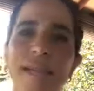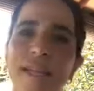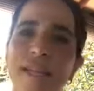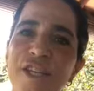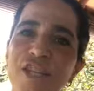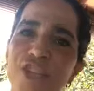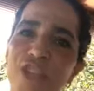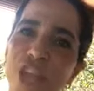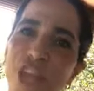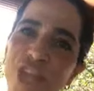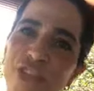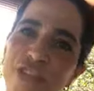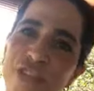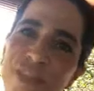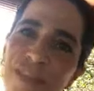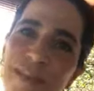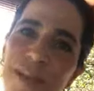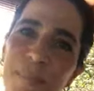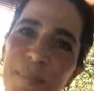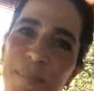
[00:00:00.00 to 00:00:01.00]
they're
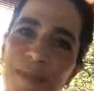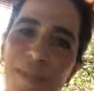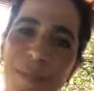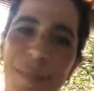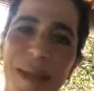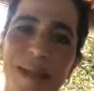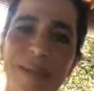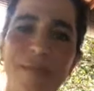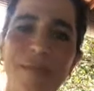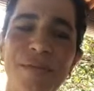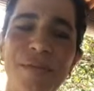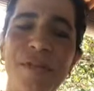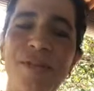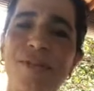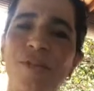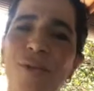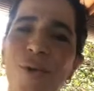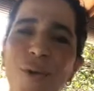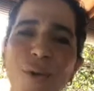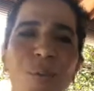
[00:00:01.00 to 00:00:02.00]
changing their perspective is
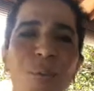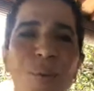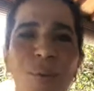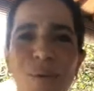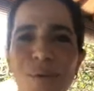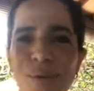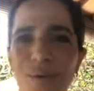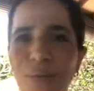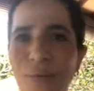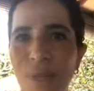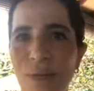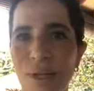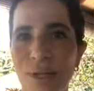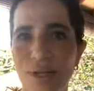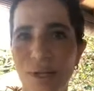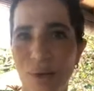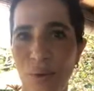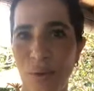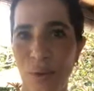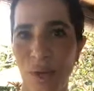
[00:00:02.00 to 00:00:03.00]
so beautiful and
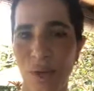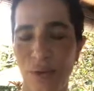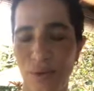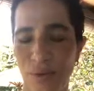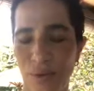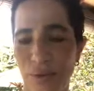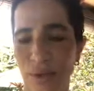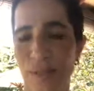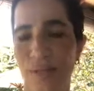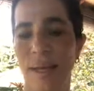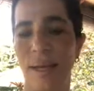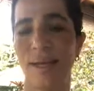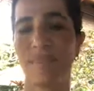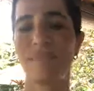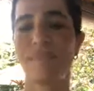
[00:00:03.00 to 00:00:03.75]
so interesting.